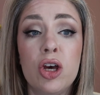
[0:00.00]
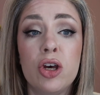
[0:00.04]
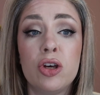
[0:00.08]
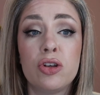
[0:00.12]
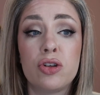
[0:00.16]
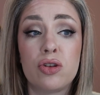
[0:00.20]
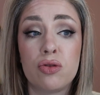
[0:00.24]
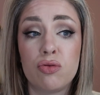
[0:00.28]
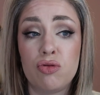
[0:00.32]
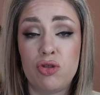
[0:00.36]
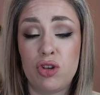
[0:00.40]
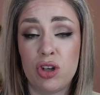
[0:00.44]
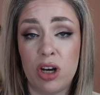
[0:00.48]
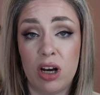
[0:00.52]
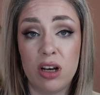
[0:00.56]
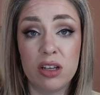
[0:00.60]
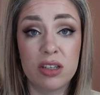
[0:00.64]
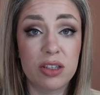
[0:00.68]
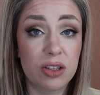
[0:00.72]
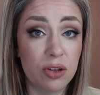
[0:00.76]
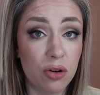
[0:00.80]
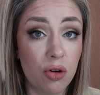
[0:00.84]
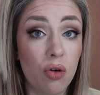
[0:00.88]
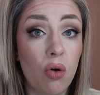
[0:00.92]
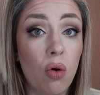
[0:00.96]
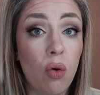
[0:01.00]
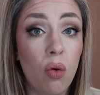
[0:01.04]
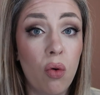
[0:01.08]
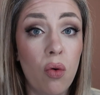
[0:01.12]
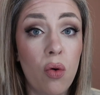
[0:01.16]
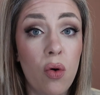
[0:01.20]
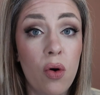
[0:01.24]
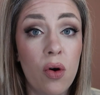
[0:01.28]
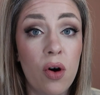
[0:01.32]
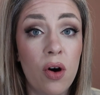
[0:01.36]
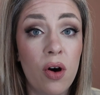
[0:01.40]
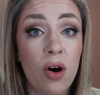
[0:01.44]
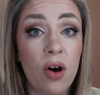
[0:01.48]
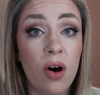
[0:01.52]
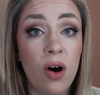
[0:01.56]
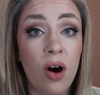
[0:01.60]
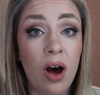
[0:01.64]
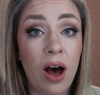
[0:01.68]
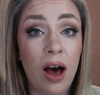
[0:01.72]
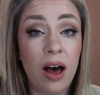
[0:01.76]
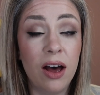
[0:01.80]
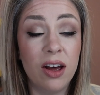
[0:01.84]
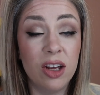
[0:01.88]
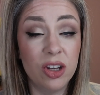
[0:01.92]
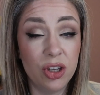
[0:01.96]
So just know,
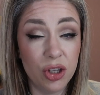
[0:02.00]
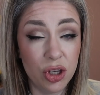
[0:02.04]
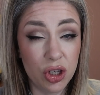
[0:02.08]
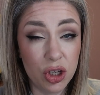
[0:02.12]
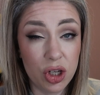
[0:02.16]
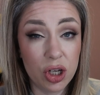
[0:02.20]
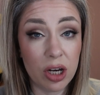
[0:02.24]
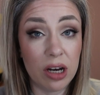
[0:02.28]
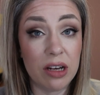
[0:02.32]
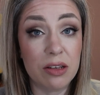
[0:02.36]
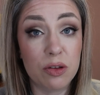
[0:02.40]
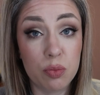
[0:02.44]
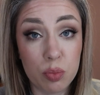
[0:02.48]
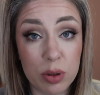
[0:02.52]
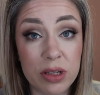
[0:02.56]
just